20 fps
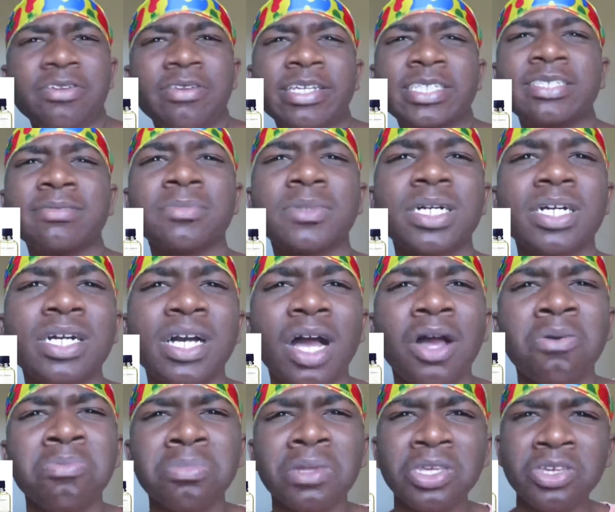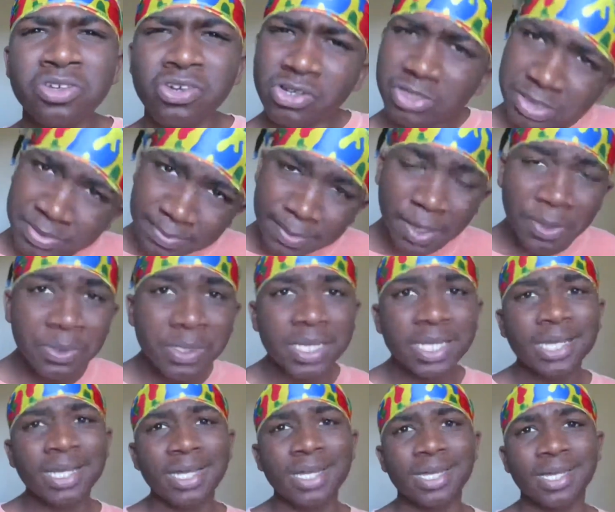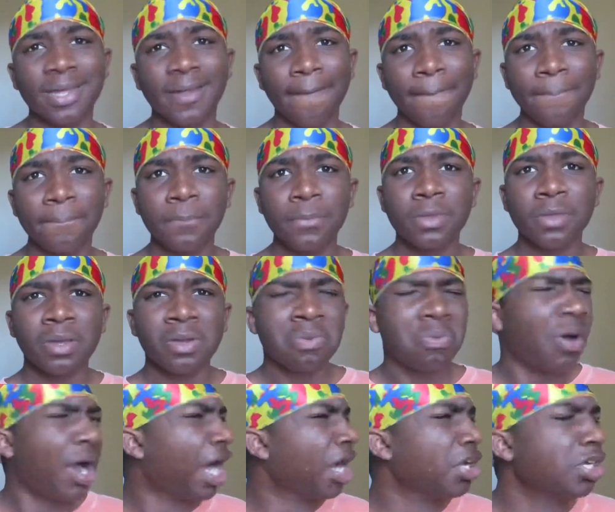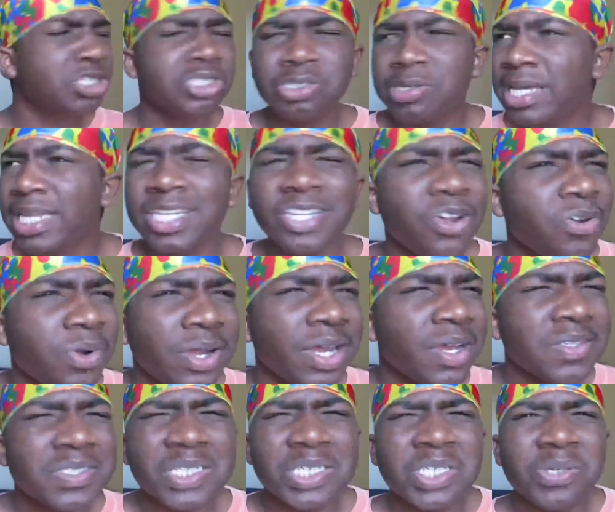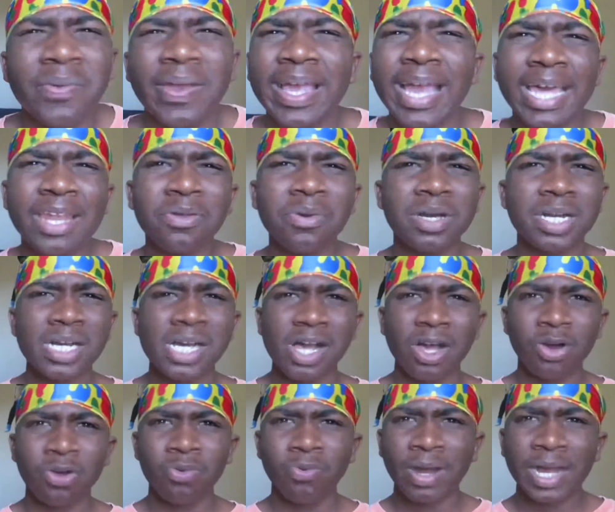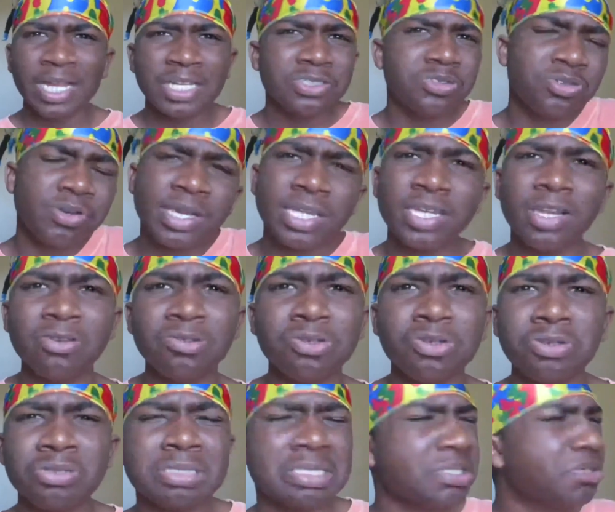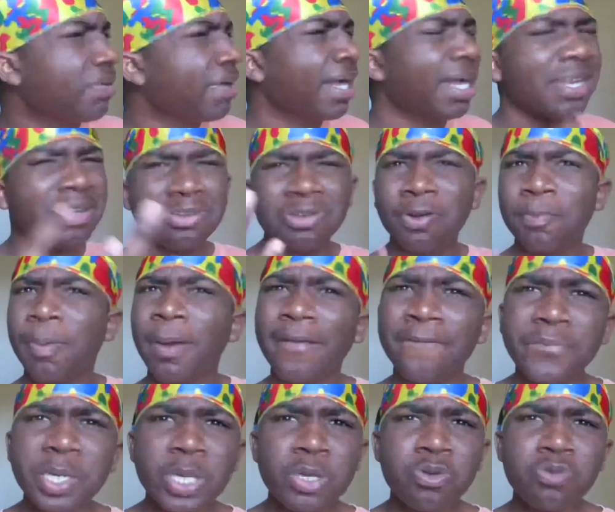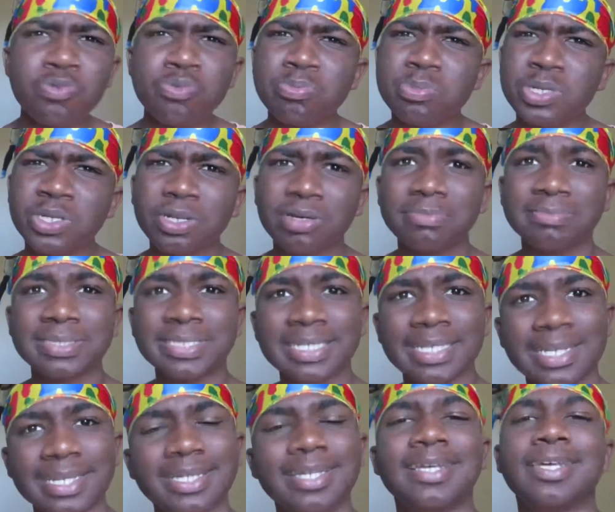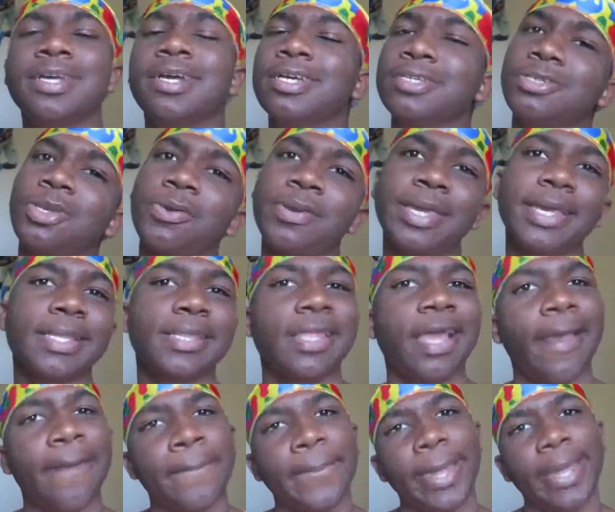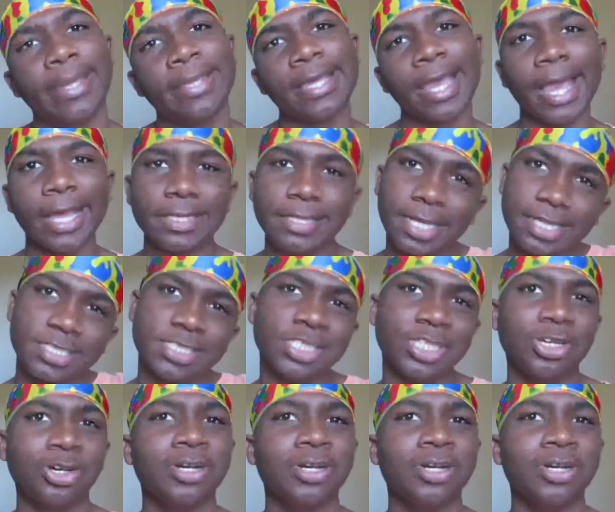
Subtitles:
need some cologne, then you go smell good. Why ain't you getting no girls? Cause you ain't got no cologne. Why ain't you getting no dudes? Cause you ain't got no perfume, you know what I'm saying? So get that, man, add that to your